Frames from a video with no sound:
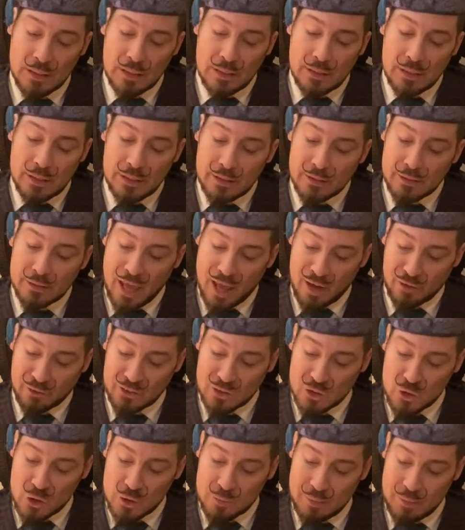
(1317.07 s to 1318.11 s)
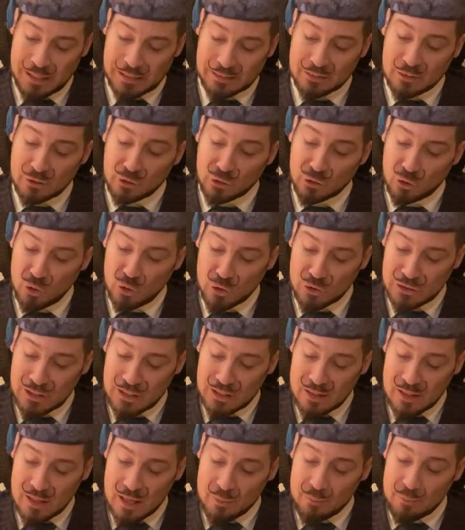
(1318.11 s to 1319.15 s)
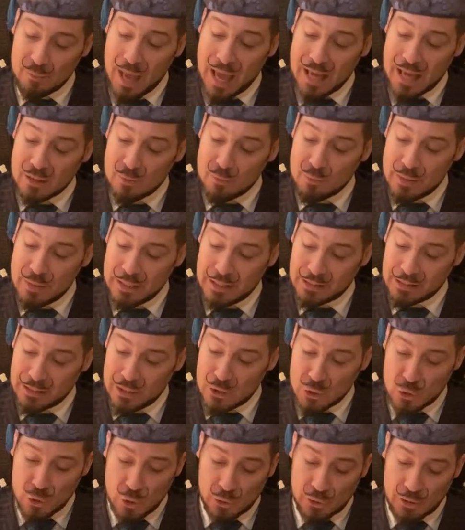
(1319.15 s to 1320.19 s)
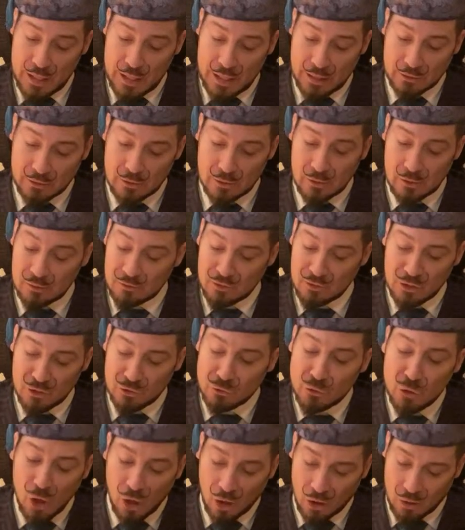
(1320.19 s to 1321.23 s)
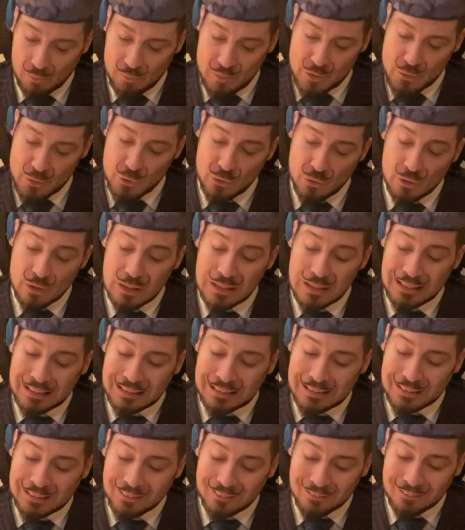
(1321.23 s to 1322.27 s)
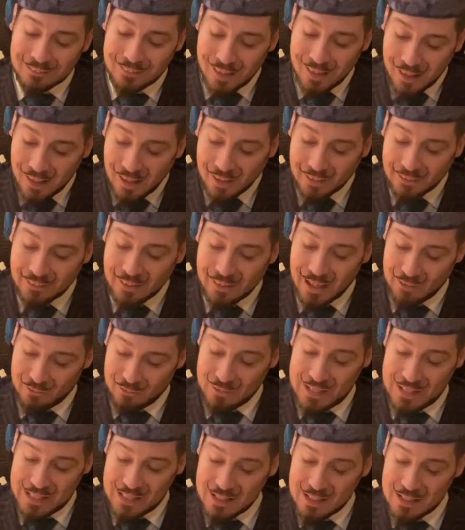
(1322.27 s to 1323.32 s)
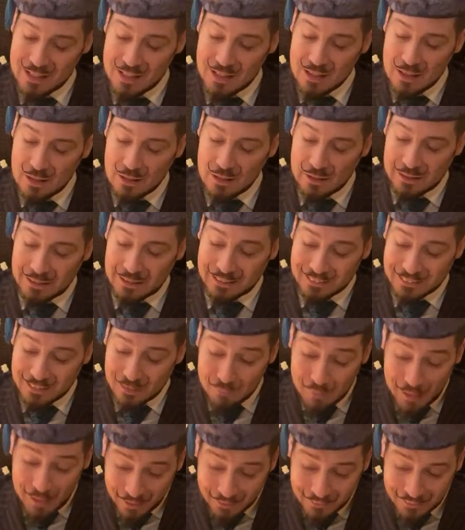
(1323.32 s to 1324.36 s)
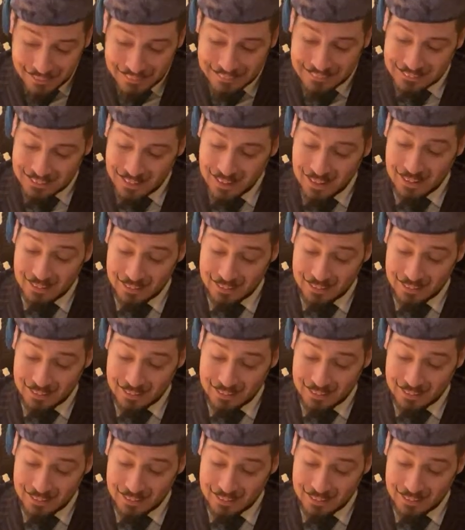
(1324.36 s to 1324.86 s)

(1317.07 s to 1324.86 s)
Hilgarde Schmidt looked at them and immediately shook her head. Oh, no, monsieur. None of these is the man I saw